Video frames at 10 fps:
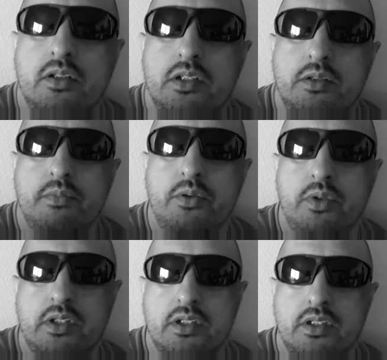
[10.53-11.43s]
It's been a
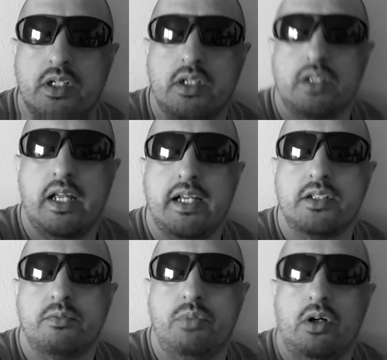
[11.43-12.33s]
week since I
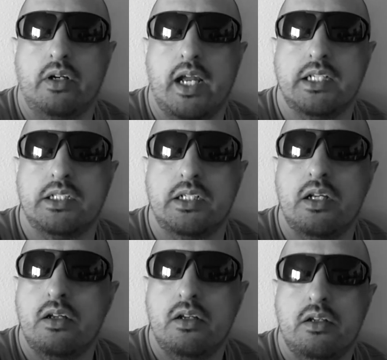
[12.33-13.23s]
last broadcasted.
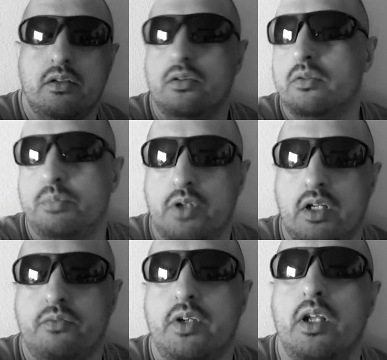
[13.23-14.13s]
I'll put
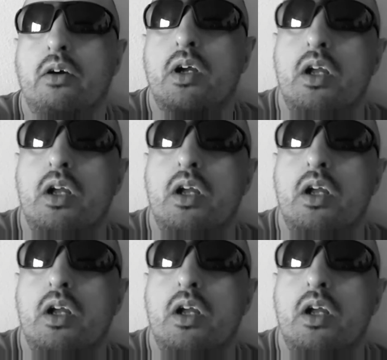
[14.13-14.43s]
out a video.